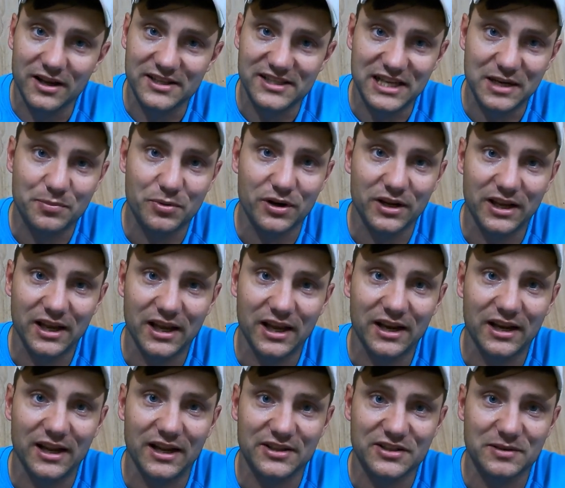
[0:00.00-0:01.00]
it's deeper
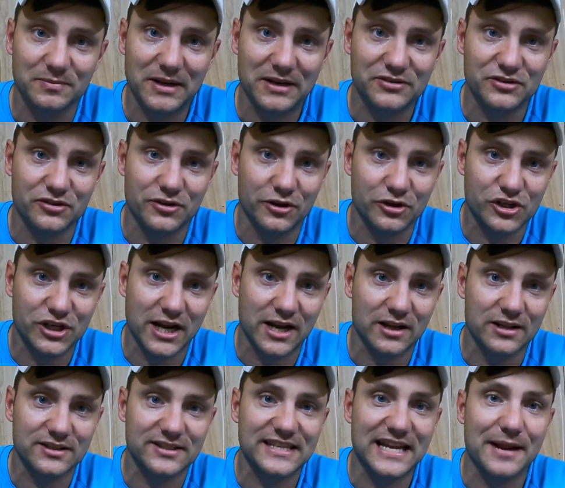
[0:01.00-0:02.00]
again, and sometimes there's
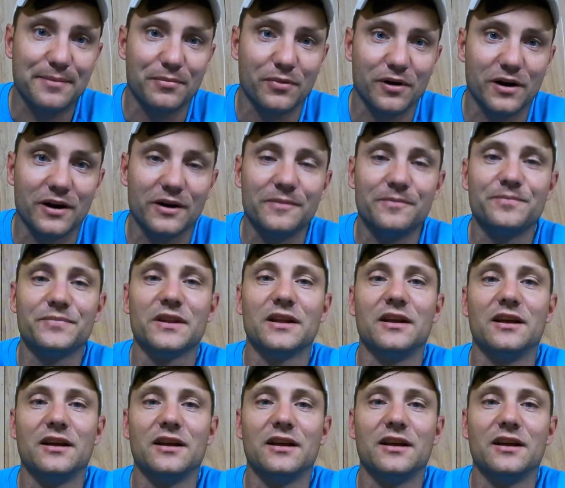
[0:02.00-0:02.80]
another sandbar.